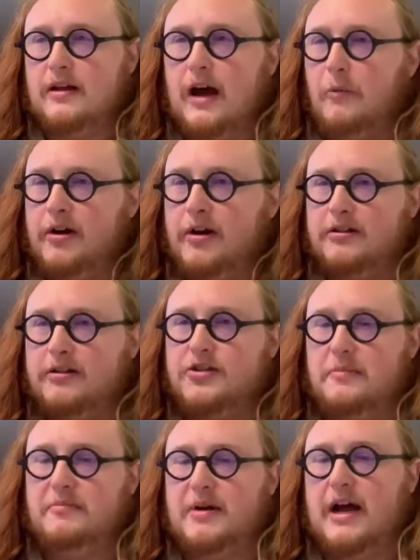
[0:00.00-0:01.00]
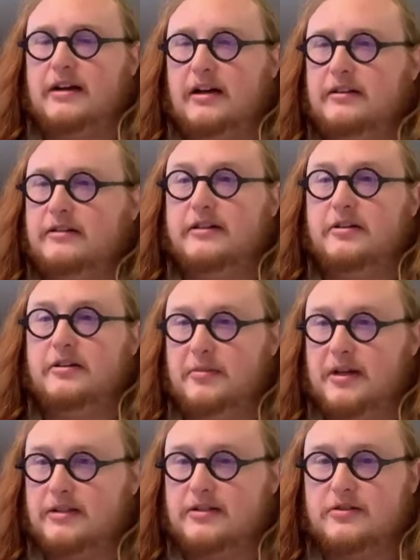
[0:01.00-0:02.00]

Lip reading: I want to jump back a little bit